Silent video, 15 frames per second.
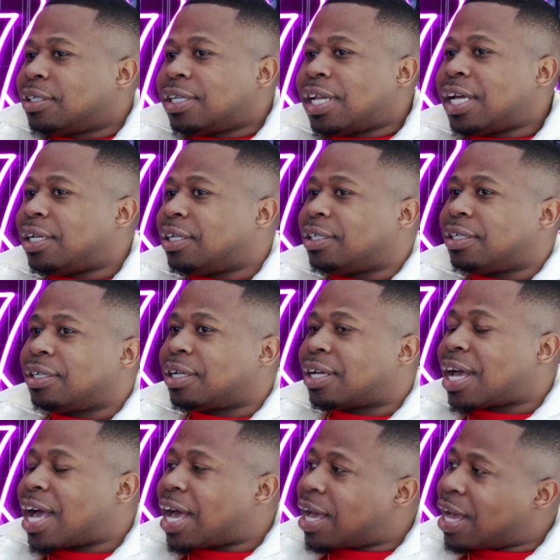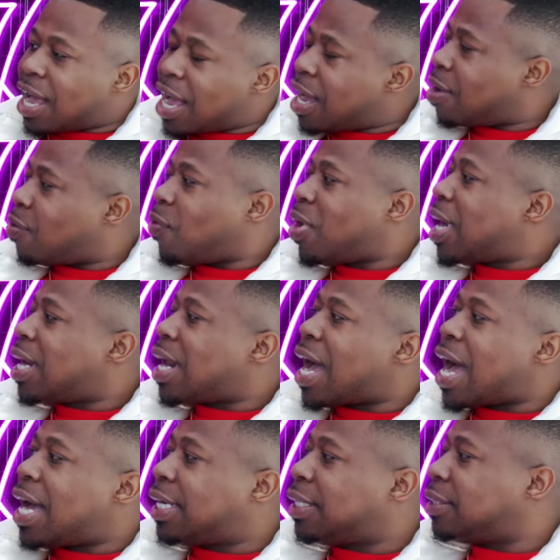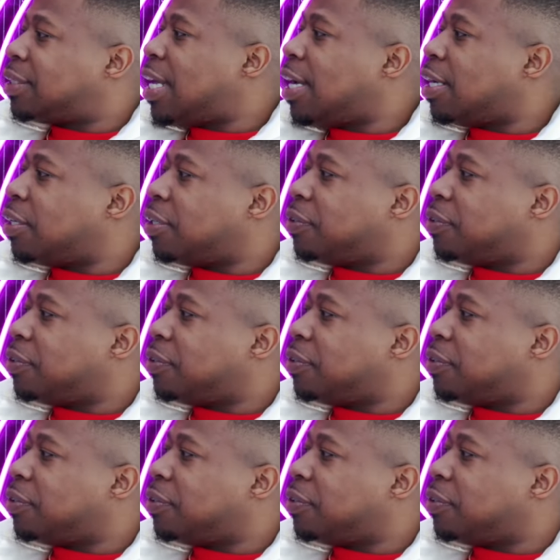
like what kind of high is that